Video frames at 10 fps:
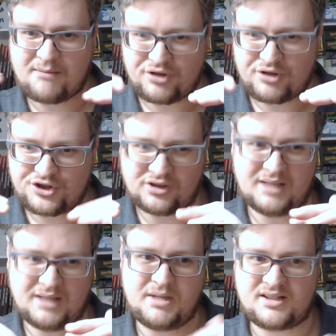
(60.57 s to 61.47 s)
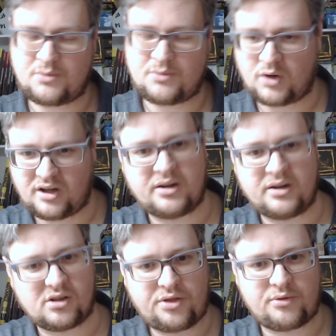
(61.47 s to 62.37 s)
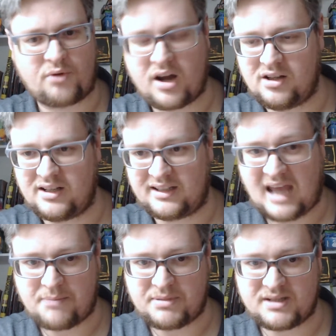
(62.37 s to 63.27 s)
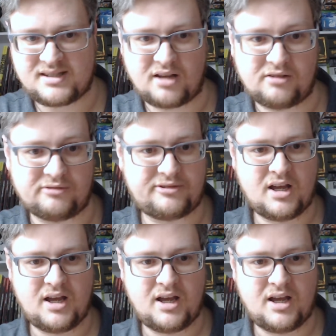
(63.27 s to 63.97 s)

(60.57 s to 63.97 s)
amperature limits where it'll throttle and cap itself.